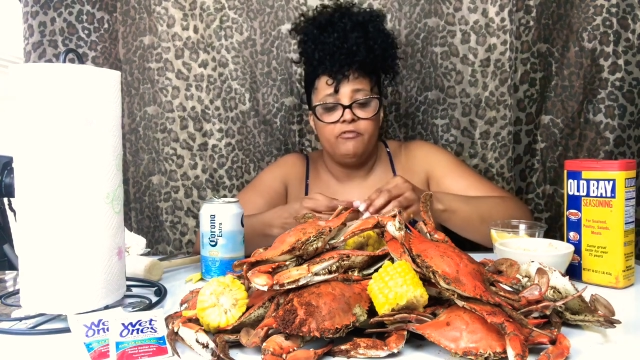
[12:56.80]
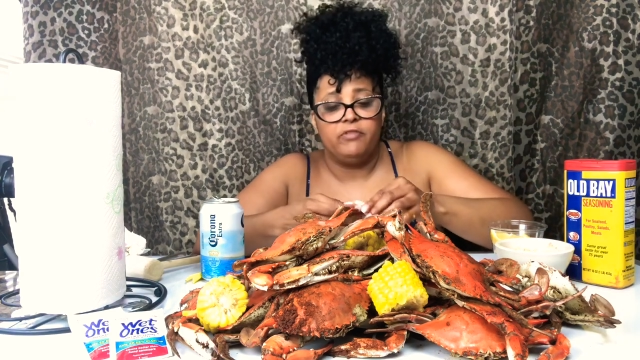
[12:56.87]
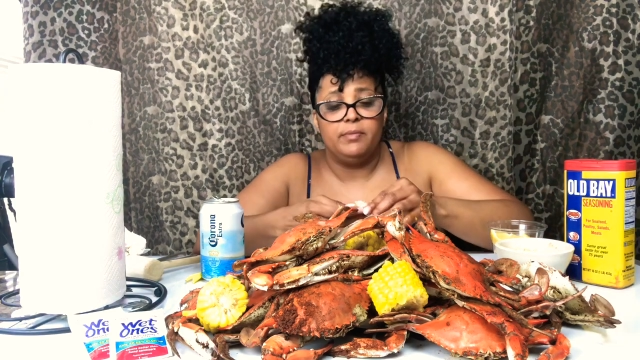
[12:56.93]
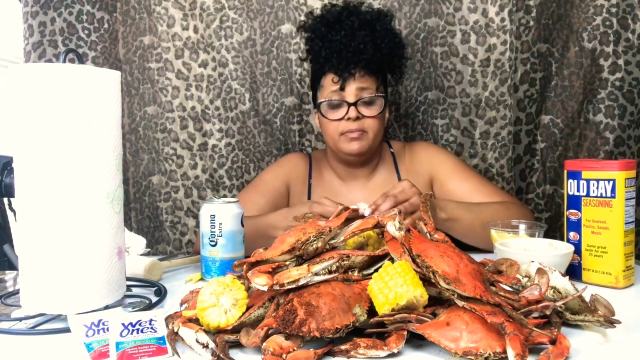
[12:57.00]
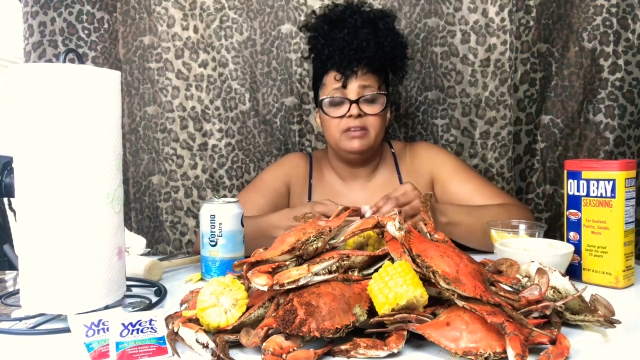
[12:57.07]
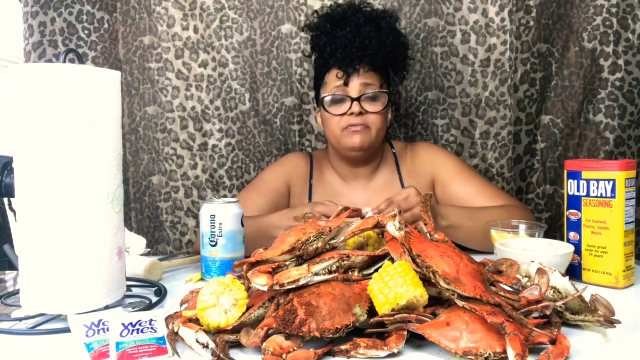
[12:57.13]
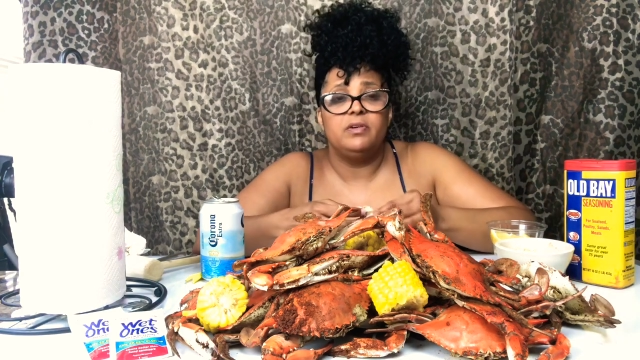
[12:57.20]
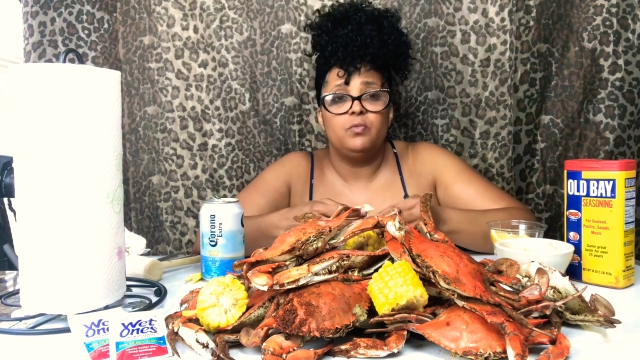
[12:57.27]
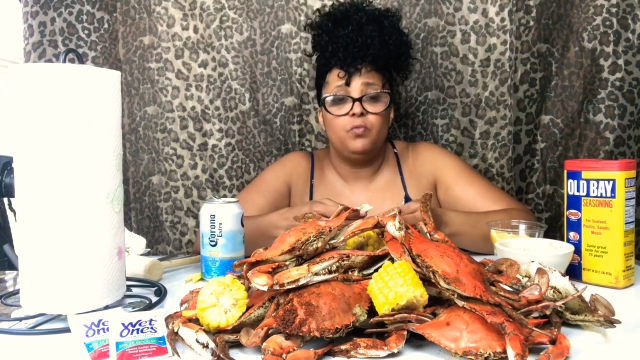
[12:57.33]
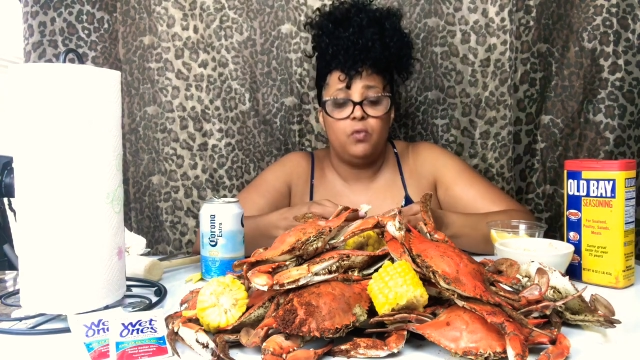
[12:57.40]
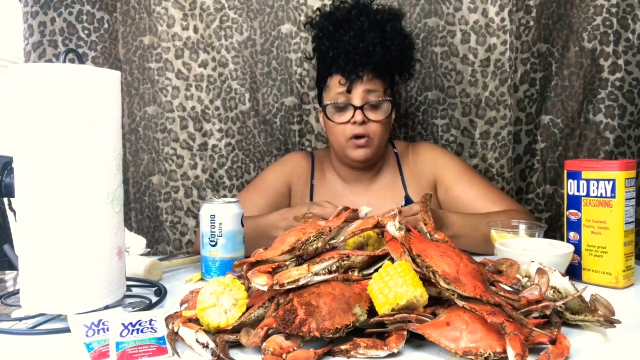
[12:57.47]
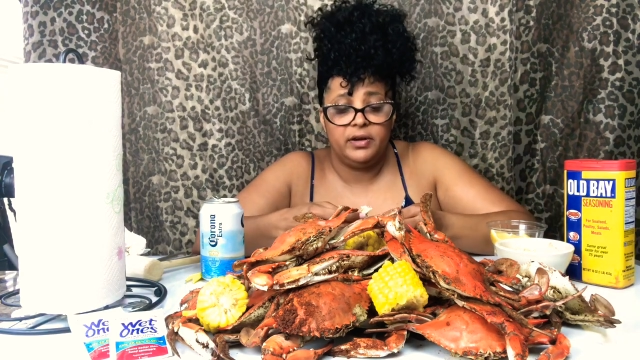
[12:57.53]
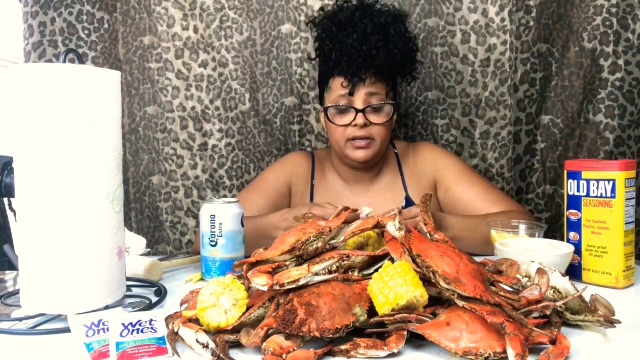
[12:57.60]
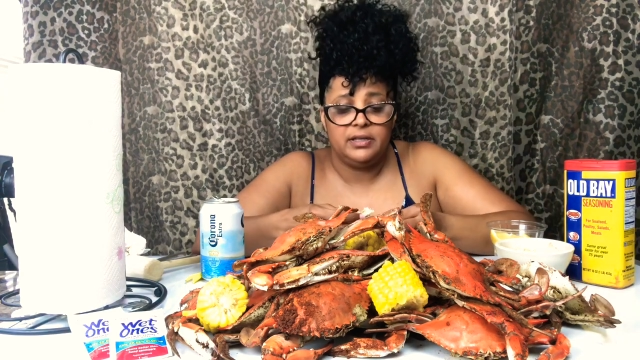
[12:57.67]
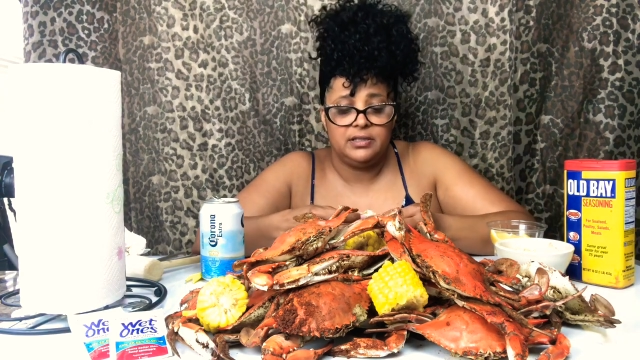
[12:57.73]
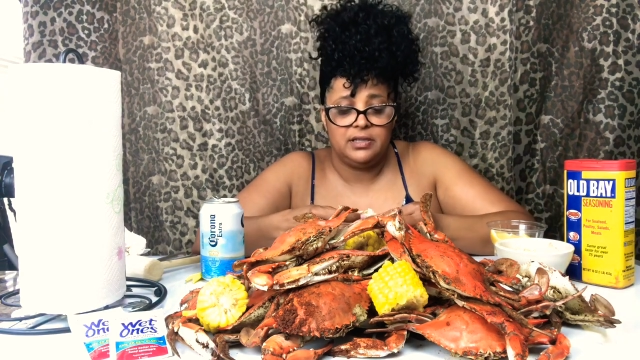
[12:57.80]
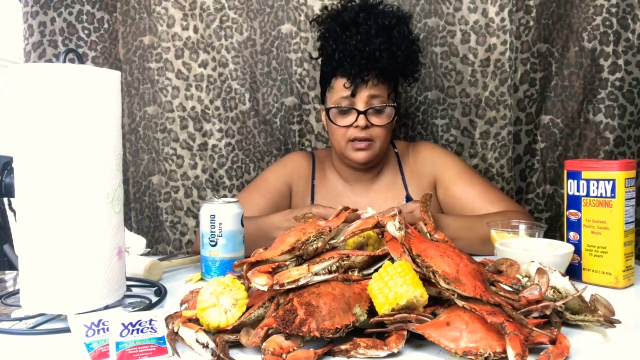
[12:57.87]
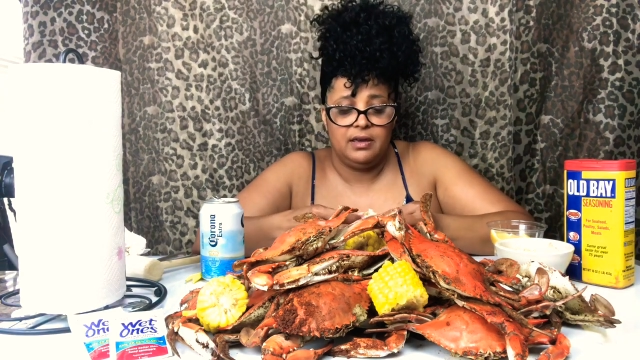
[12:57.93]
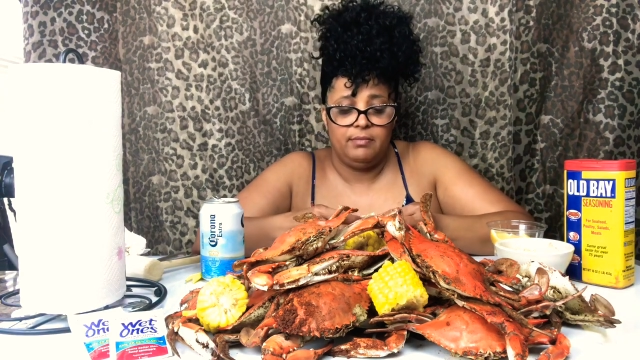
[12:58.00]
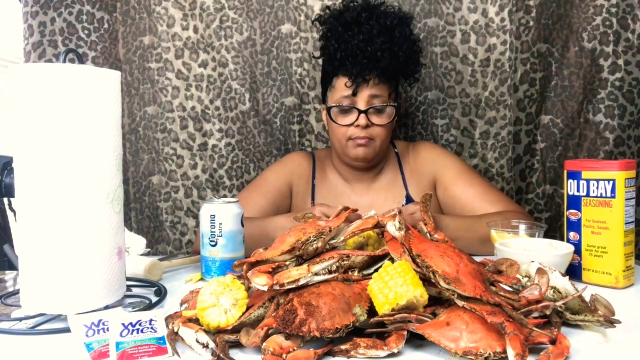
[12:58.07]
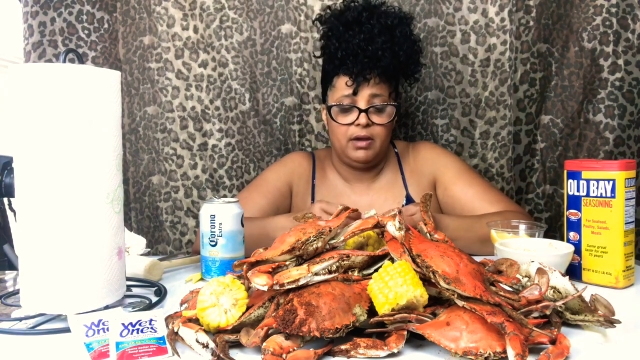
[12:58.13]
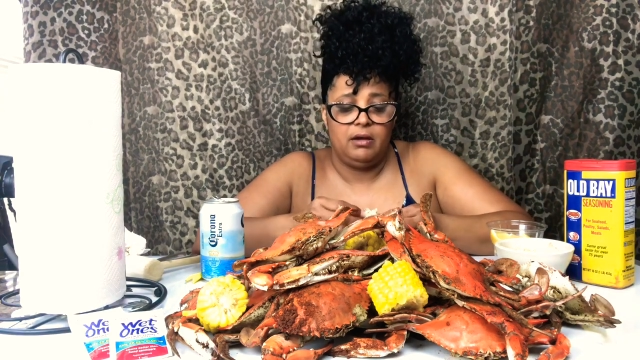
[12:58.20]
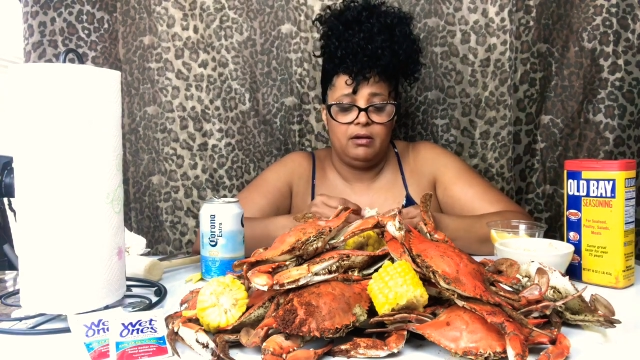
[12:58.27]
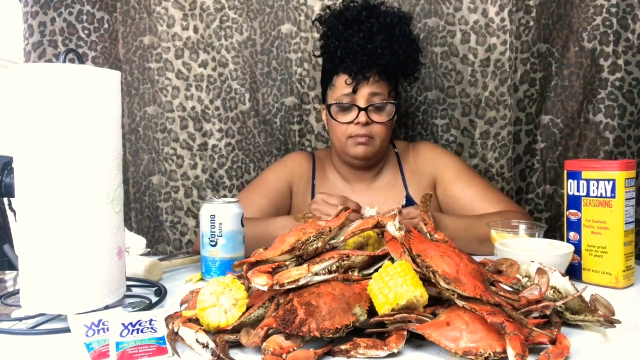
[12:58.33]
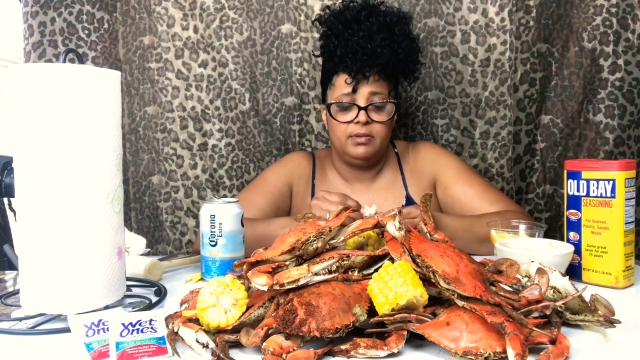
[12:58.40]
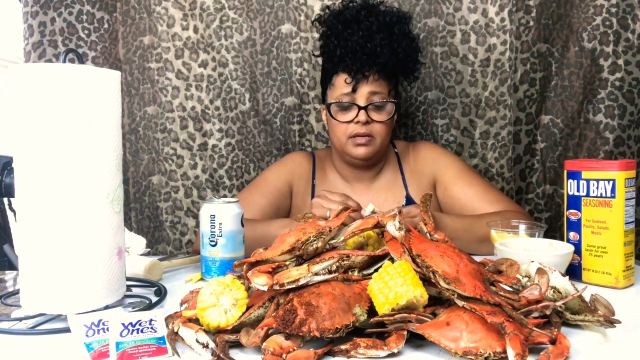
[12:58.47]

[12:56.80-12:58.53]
from even wanting to get married,